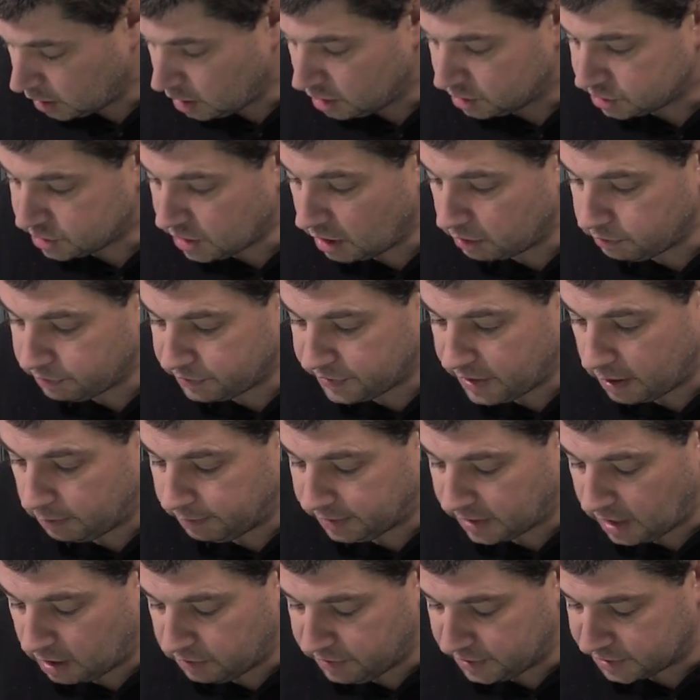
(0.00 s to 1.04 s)
So there we
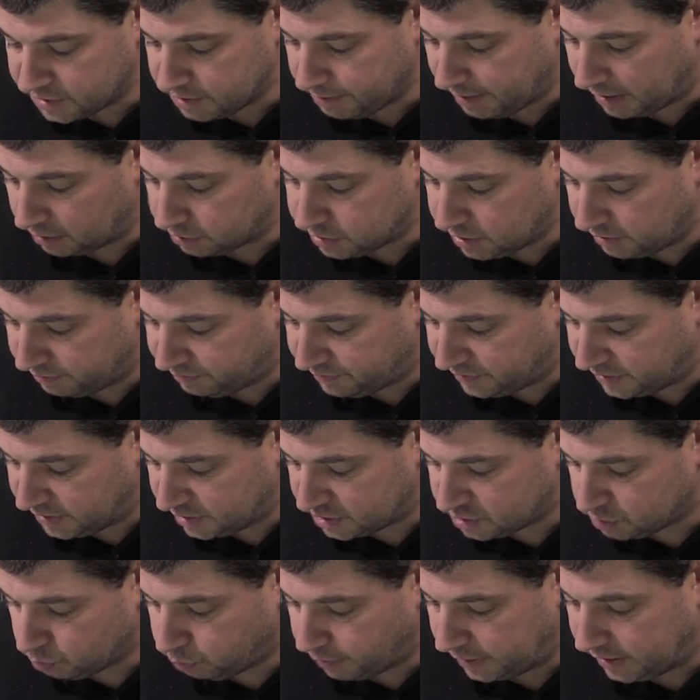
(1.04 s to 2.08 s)
go, that's about it for
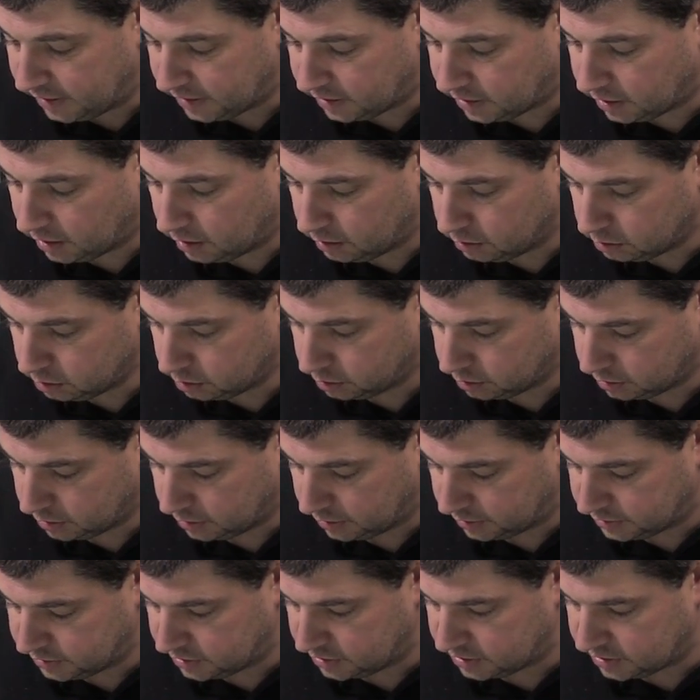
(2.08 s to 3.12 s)
this week
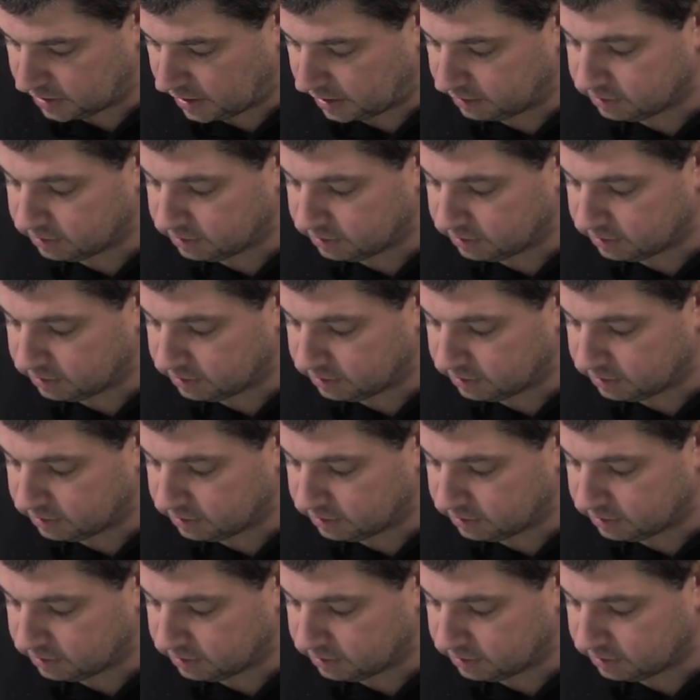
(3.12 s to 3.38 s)
as I say,